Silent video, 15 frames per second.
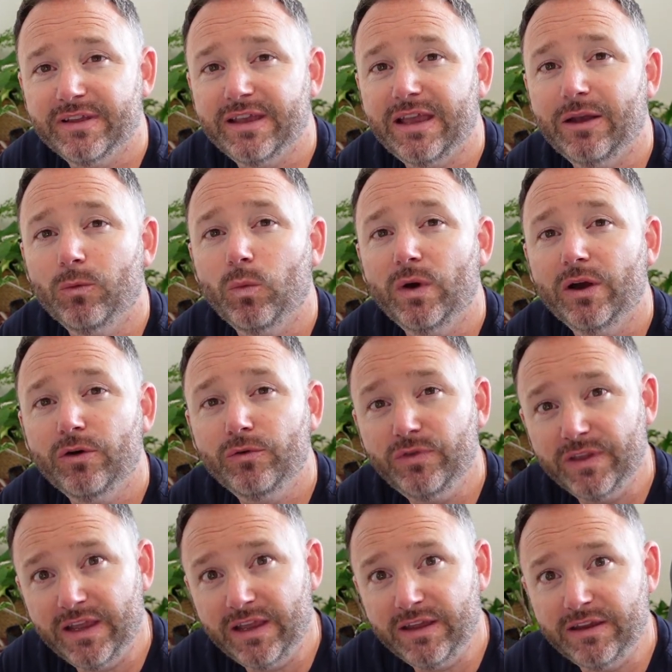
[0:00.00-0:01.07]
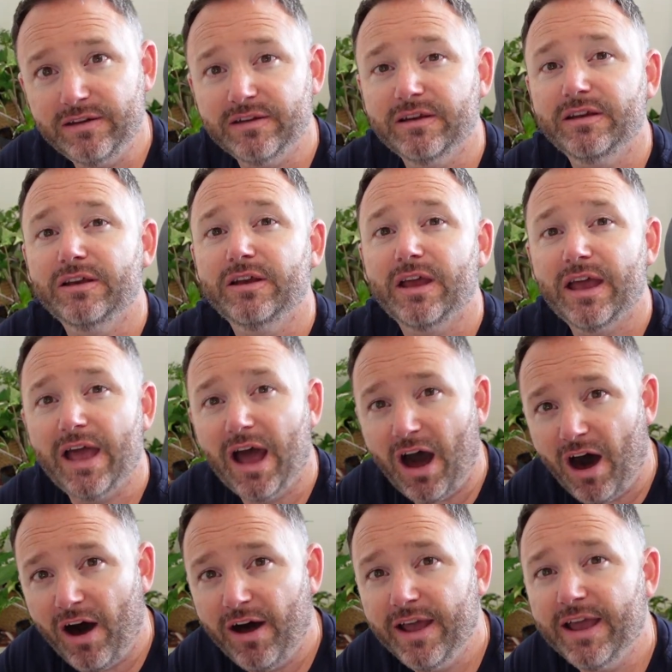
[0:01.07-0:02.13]
it will need
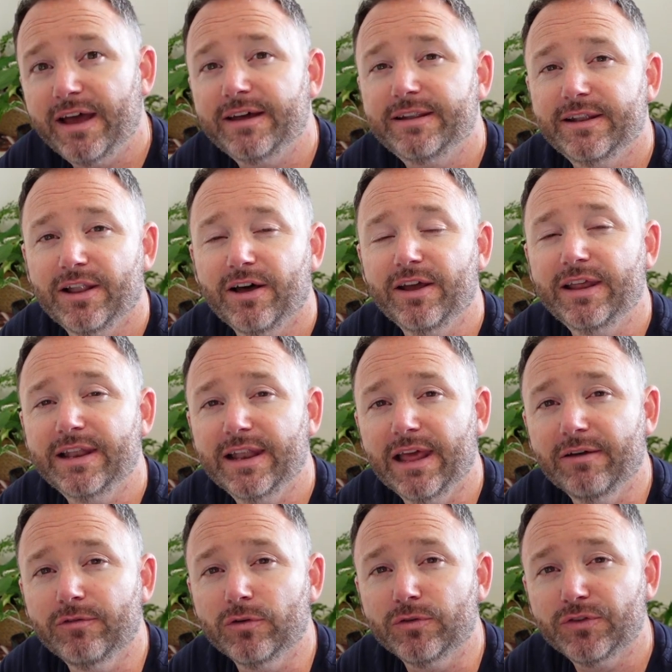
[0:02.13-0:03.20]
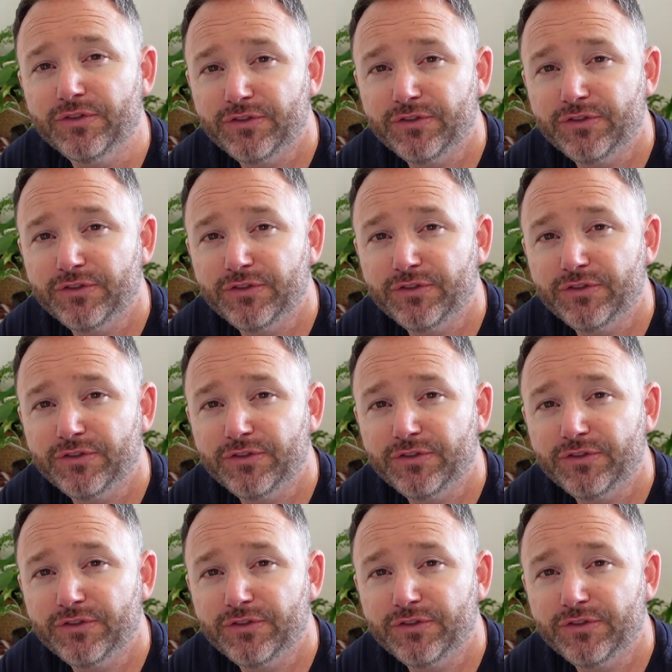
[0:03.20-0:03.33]
higher light levels.